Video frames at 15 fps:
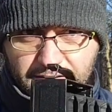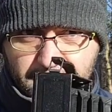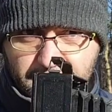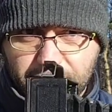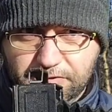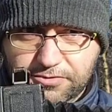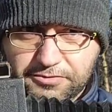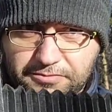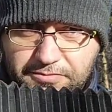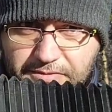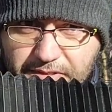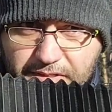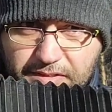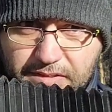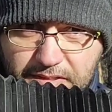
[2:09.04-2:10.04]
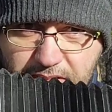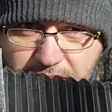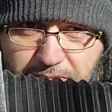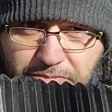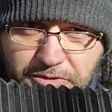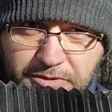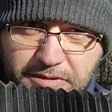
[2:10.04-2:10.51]
to
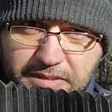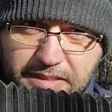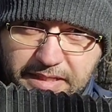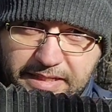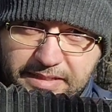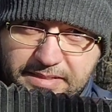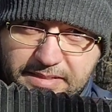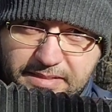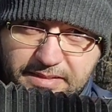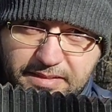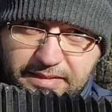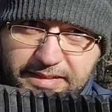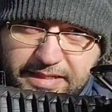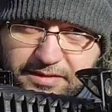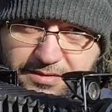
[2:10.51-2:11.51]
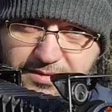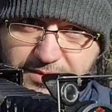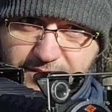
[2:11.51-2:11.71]
double its length.